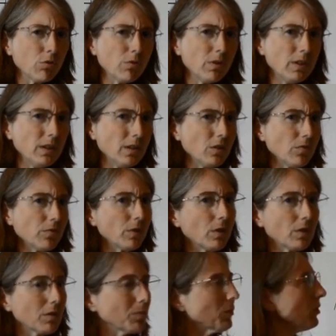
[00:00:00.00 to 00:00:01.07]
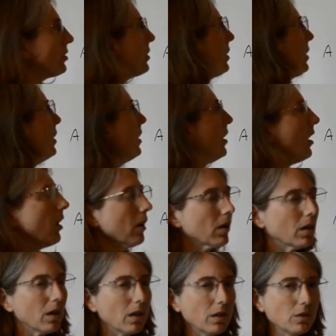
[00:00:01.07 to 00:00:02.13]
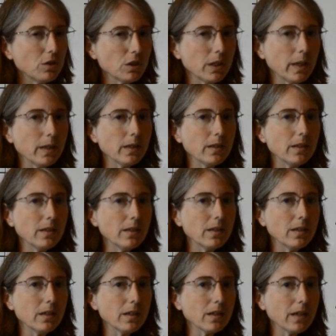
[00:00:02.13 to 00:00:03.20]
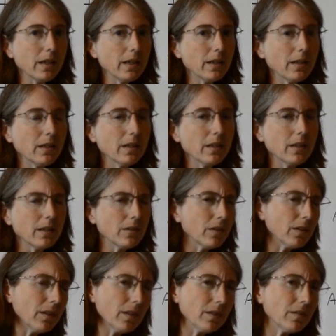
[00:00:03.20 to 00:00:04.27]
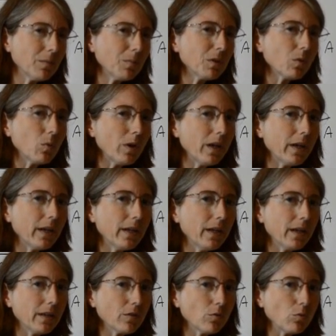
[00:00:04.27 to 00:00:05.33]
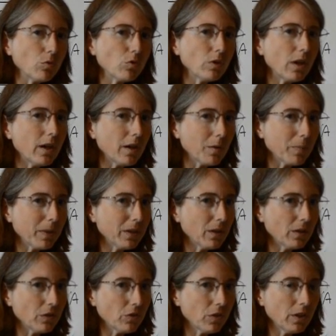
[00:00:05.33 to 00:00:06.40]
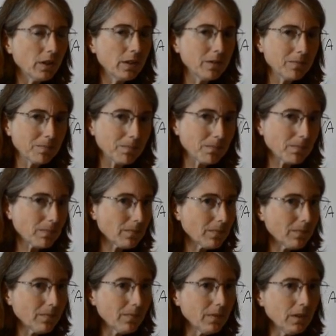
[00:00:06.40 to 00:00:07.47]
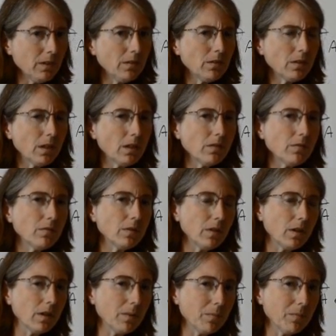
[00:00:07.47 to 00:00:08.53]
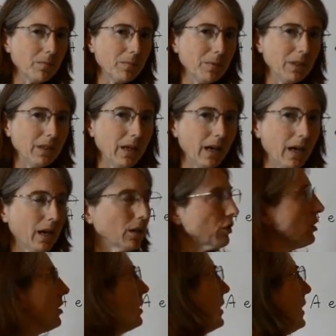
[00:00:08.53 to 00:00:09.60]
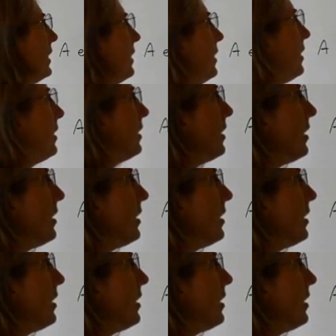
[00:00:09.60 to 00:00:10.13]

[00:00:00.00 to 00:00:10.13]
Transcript: So these verbs are conjugated in a similar way as gustar, because instead of me actually